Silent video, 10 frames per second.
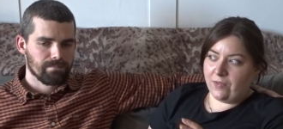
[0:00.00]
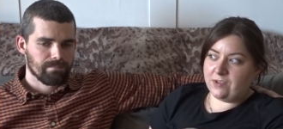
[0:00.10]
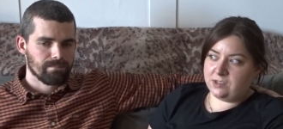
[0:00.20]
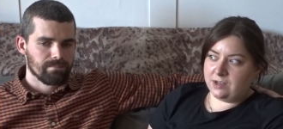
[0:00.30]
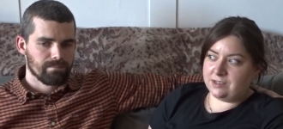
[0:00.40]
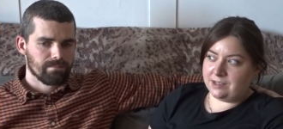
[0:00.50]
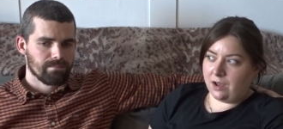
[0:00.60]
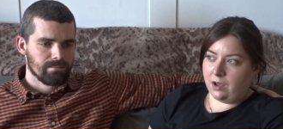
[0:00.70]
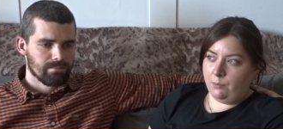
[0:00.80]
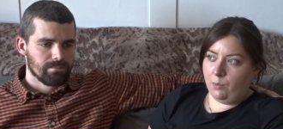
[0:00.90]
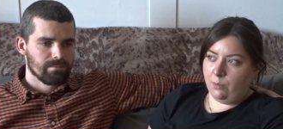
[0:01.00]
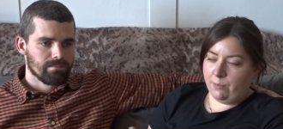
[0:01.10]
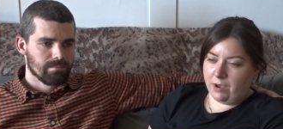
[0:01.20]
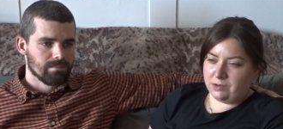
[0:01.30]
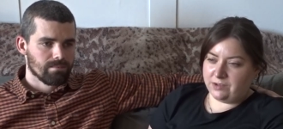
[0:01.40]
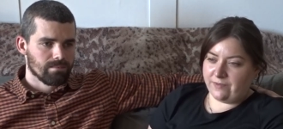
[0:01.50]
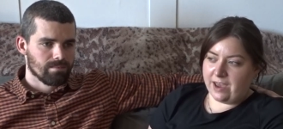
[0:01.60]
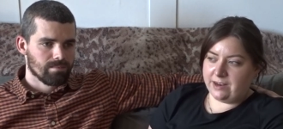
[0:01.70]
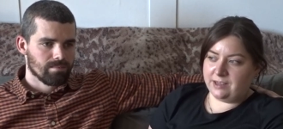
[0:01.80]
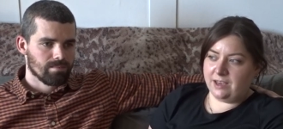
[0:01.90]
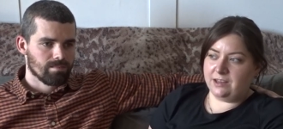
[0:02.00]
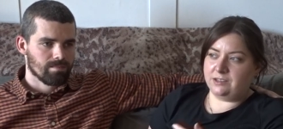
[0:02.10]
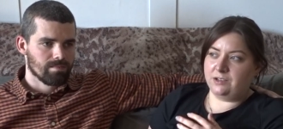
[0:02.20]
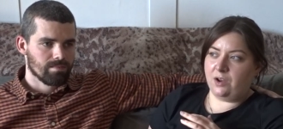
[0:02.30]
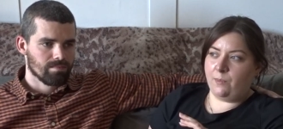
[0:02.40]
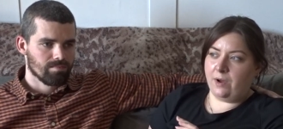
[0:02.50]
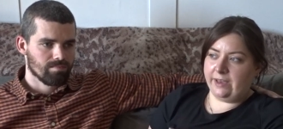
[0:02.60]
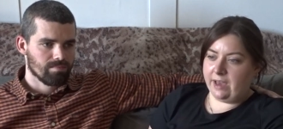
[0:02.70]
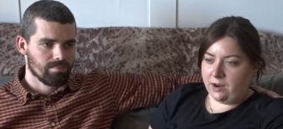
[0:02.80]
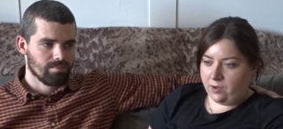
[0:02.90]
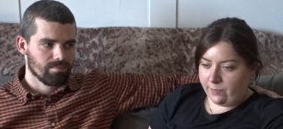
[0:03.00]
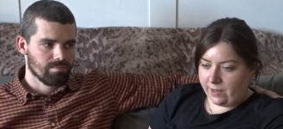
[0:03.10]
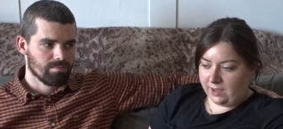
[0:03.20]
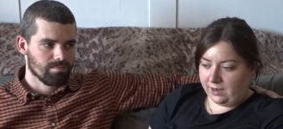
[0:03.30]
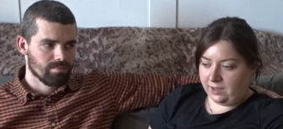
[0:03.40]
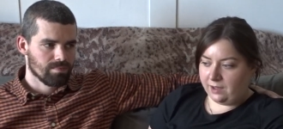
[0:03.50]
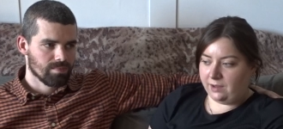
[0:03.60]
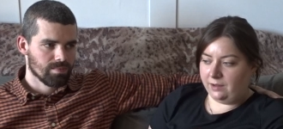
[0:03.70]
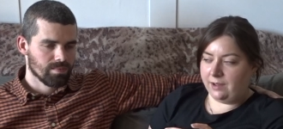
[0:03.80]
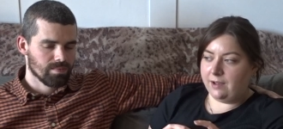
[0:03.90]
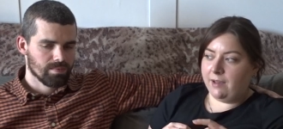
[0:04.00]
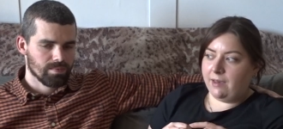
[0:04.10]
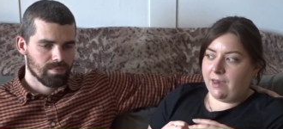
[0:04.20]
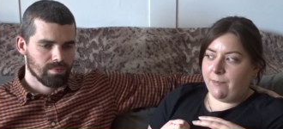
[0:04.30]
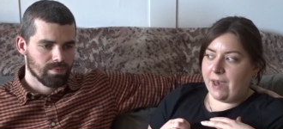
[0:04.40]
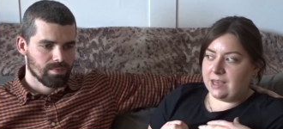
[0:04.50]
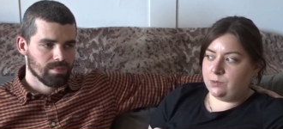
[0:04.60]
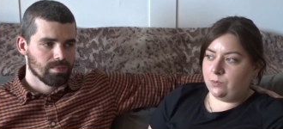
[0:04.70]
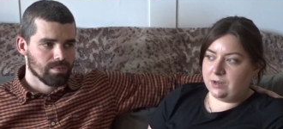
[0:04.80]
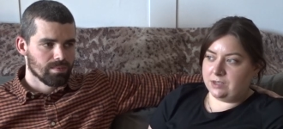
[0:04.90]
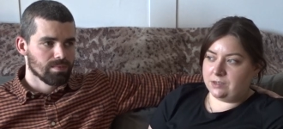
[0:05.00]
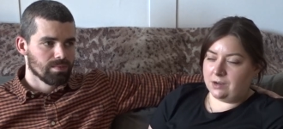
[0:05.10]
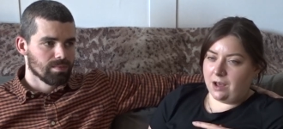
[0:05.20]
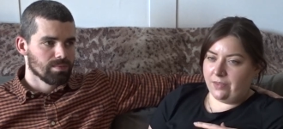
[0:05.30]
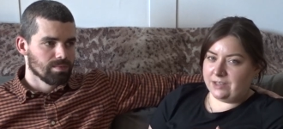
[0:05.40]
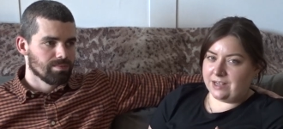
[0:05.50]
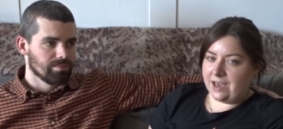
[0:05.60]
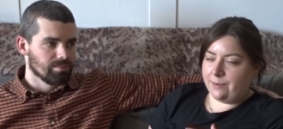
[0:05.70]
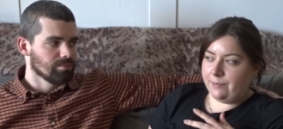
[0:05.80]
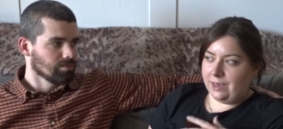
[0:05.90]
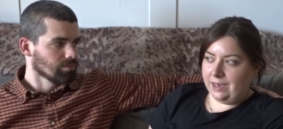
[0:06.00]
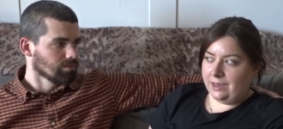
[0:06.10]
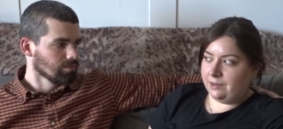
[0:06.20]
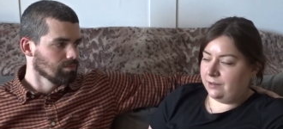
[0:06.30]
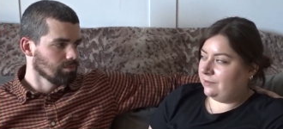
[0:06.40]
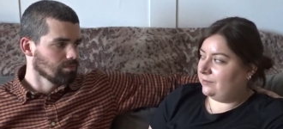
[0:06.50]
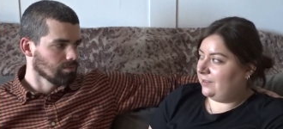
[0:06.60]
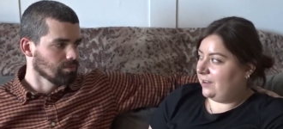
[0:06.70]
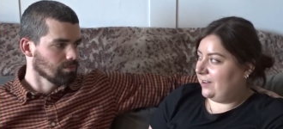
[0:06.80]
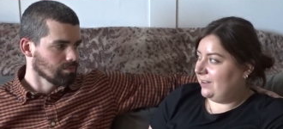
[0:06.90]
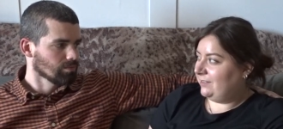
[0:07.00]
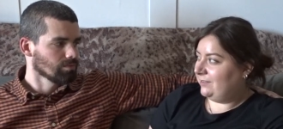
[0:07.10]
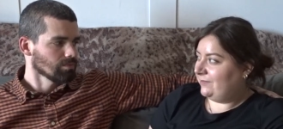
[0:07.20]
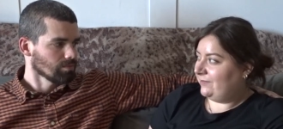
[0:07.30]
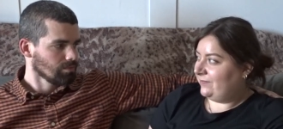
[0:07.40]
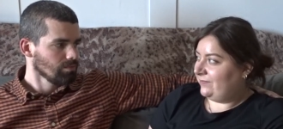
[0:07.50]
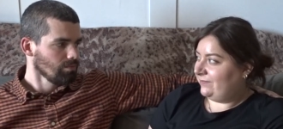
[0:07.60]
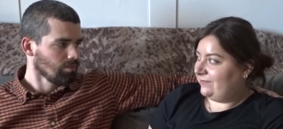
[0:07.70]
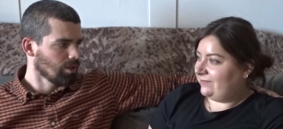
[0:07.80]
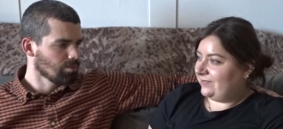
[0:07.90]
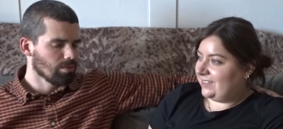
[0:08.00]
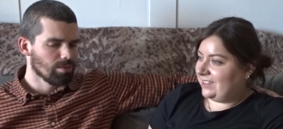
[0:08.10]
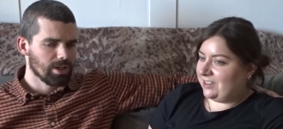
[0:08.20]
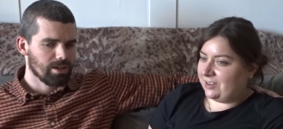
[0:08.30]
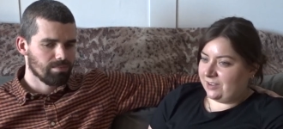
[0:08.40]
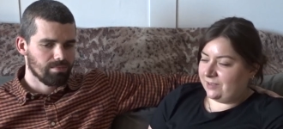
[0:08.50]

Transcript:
Speaker 1: when the sun's out, I'm more motivated. I don't mind getting up earlier. Like it makes me want to start the day and be like
Speaker 2: there's probably no.